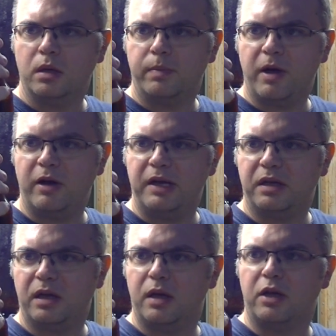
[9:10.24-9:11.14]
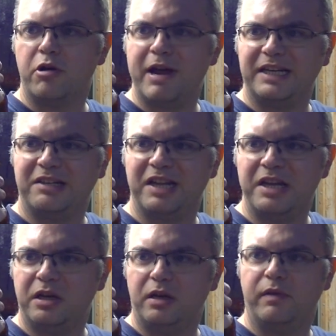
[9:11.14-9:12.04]
Apparently it's a direct
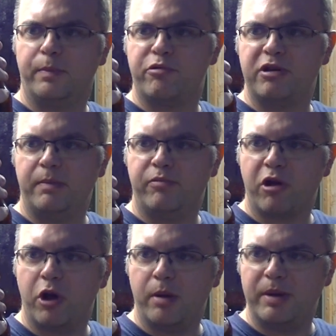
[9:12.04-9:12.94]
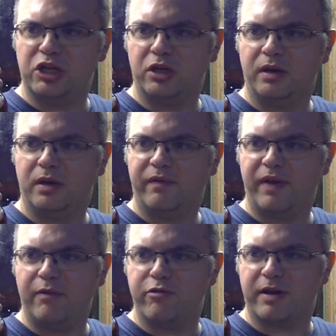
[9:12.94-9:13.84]
descendant of the pre-prohibition
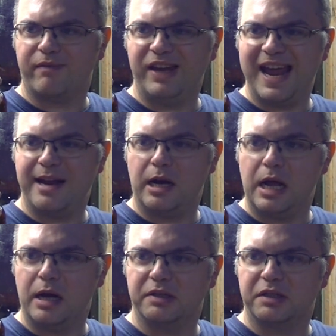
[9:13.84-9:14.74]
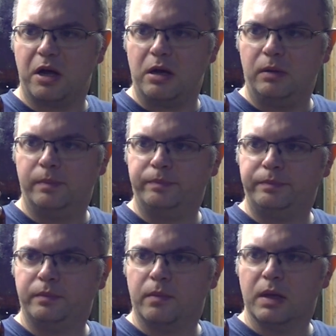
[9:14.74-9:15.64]
favourite Vienna lager style.
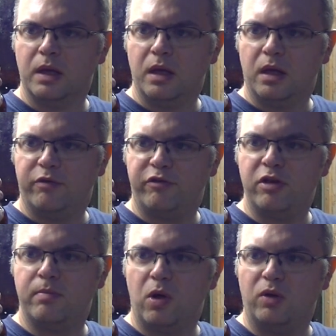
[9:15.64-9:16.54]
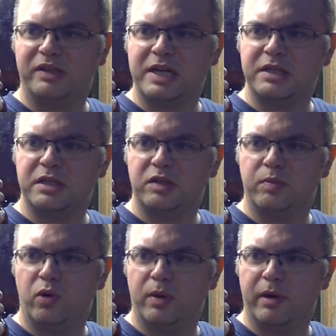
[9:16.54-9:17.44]
A firm malt centre
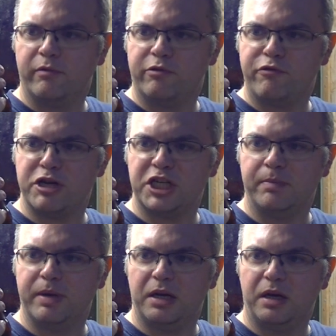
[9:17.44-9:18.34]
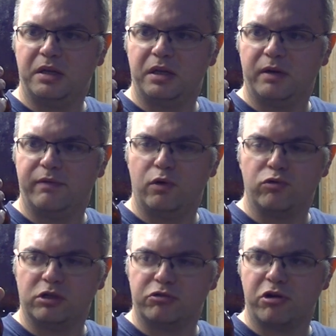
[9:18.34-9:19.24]
supported by refreshing bitterness and a
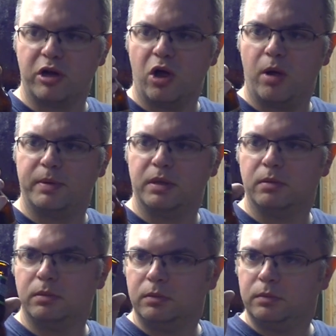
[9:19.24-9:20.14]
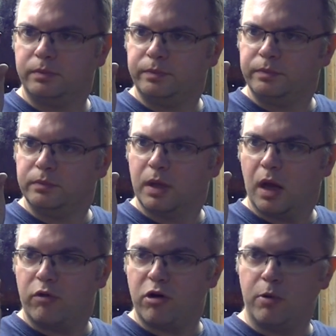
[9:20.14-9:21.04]
floral dry hopped
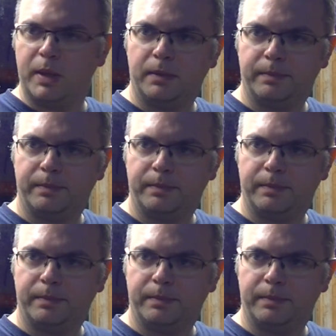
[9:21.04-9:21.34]
aroma.